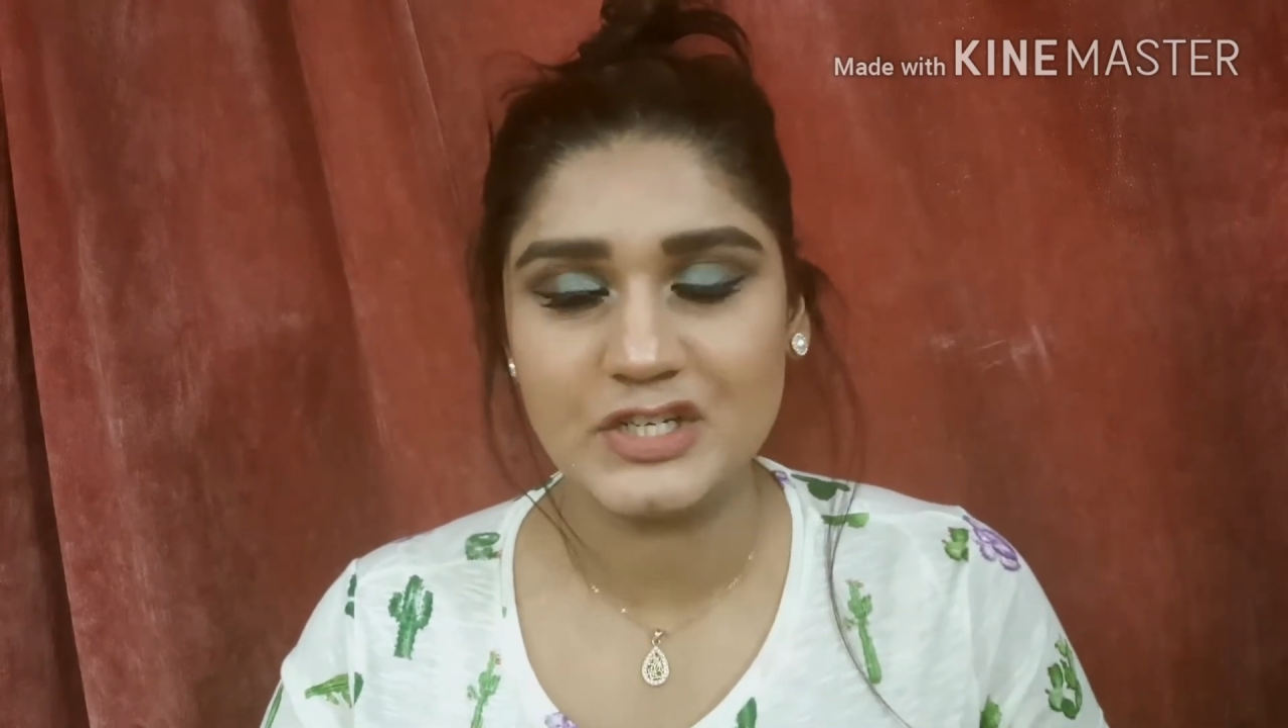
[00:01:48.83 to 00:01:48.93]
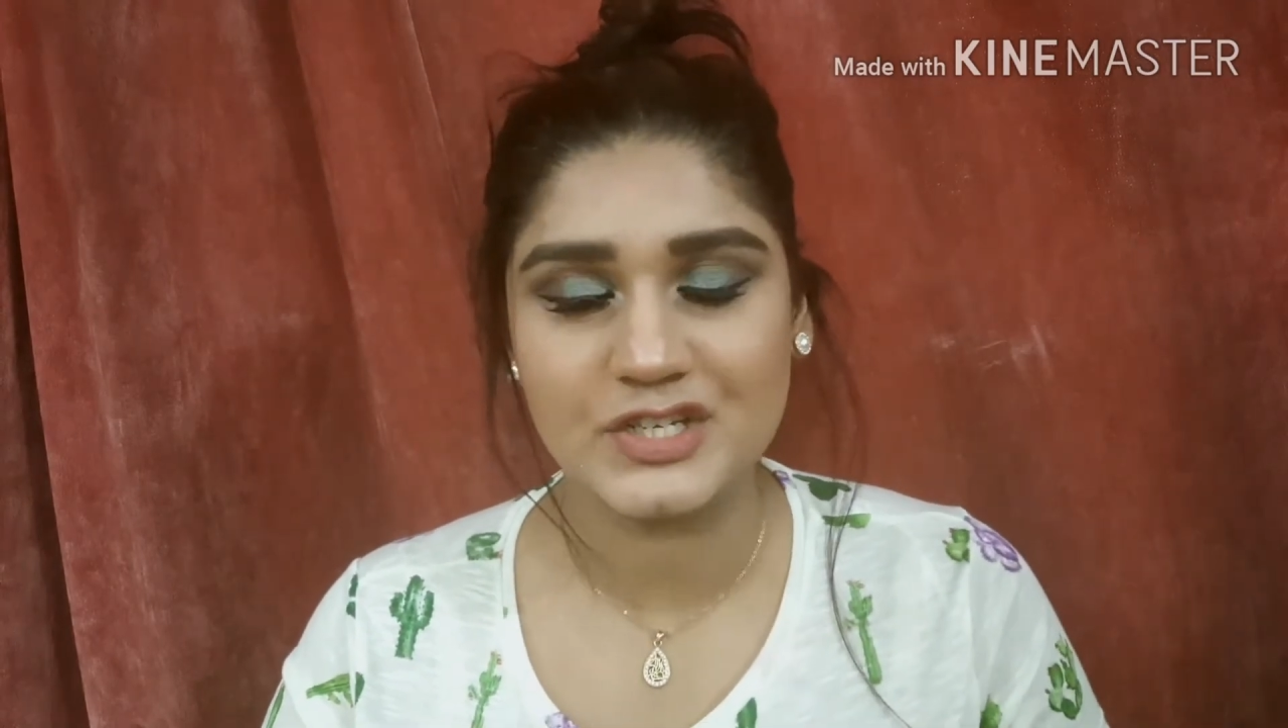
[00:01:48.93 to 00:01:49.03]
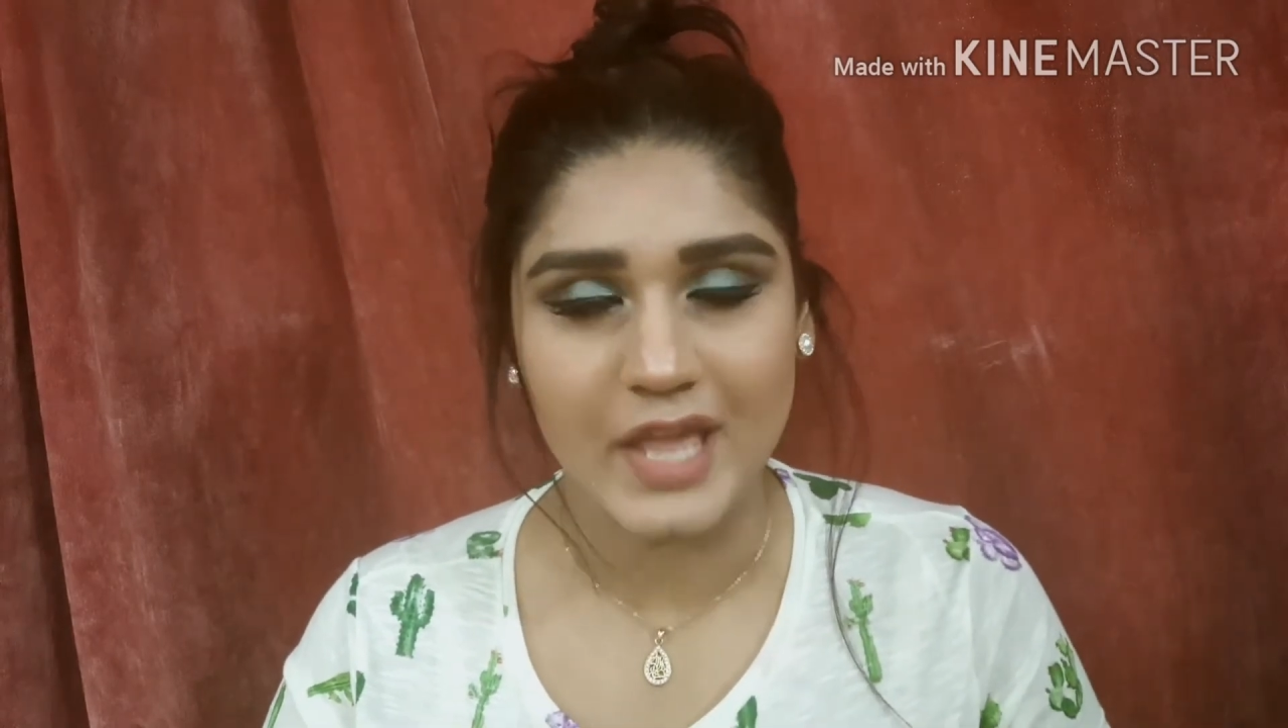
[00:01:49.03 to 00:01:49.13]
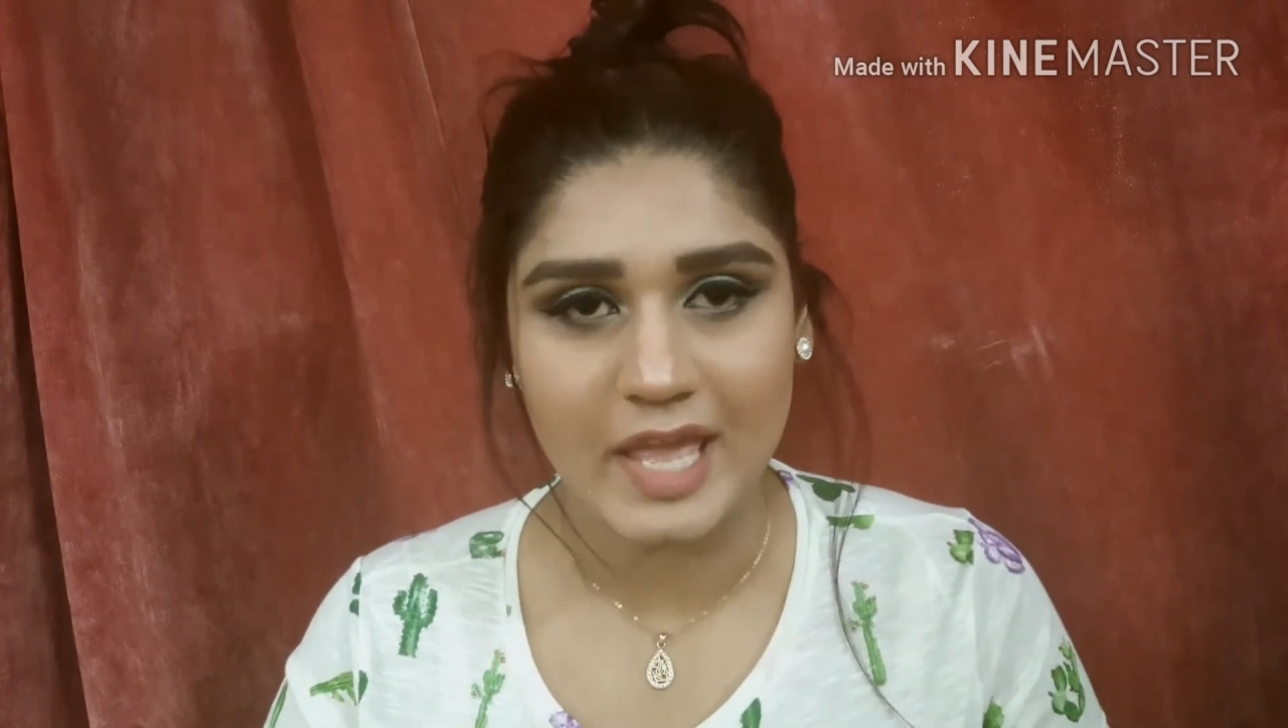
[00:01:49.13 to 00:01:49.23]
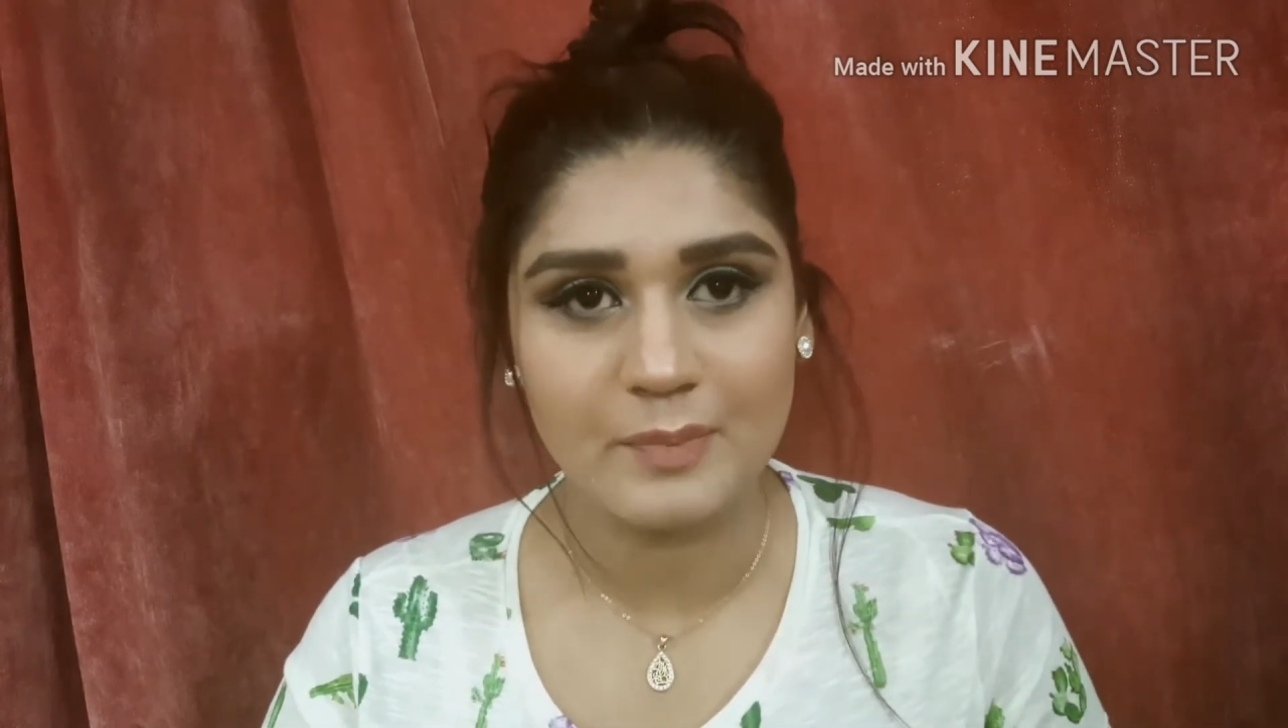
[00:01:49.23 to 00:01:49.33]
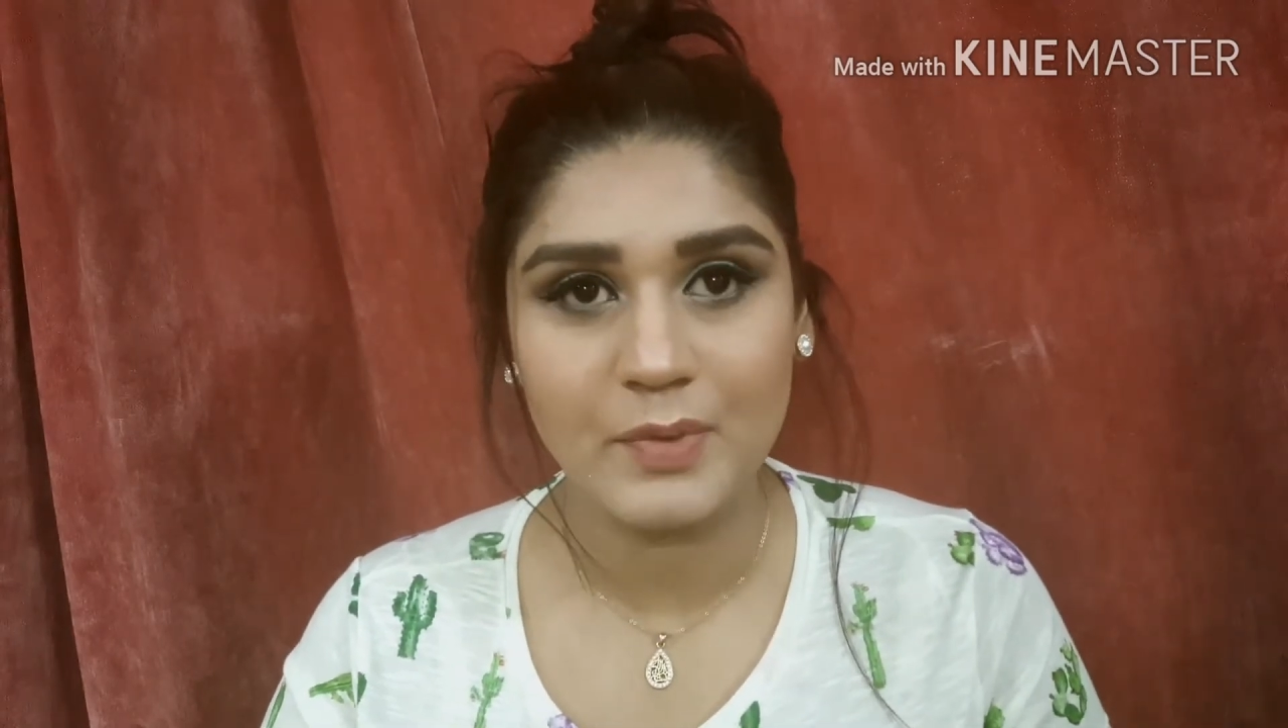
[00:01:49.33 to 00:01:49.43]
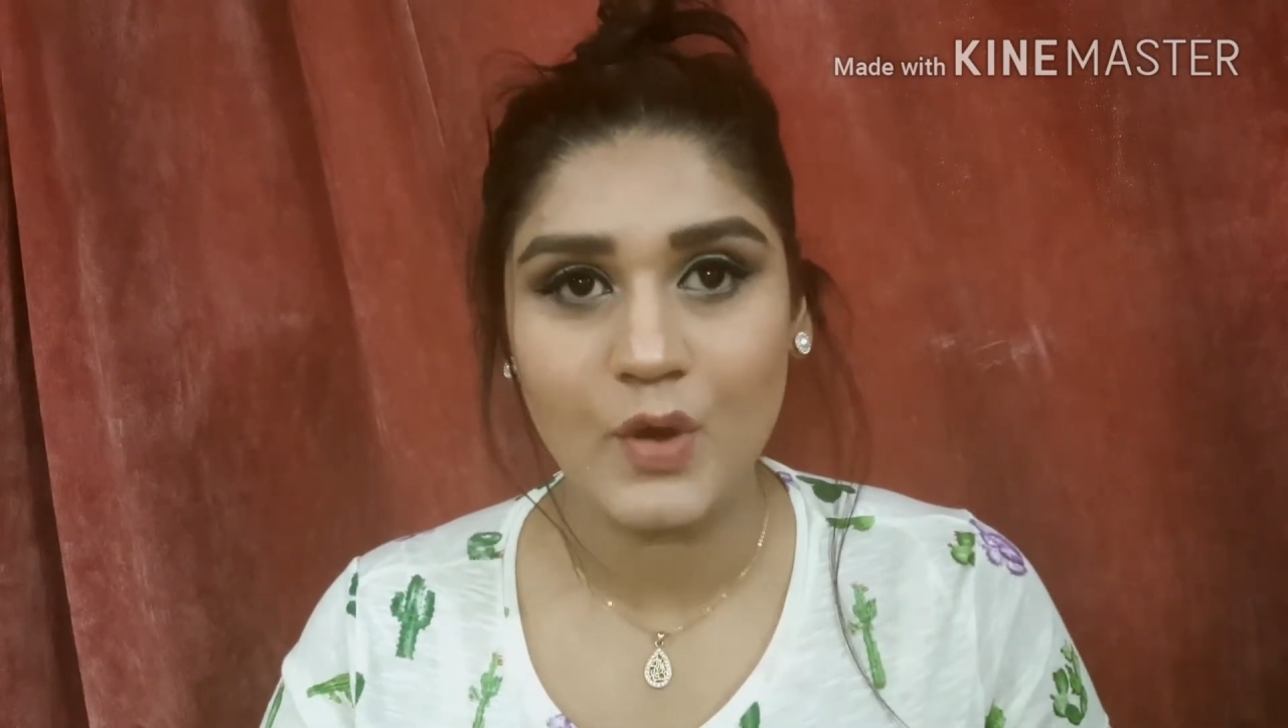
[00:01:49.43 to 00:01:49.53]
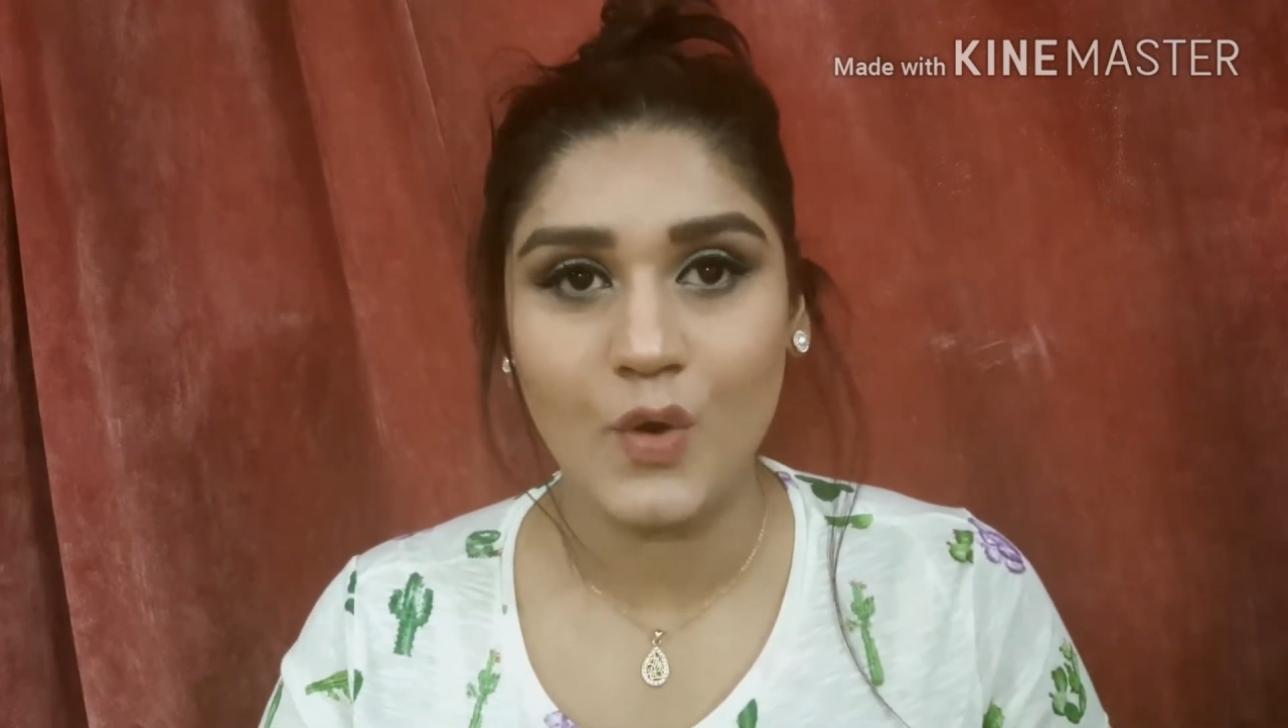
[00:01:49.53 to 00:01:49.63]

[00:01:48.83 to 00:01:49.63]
shape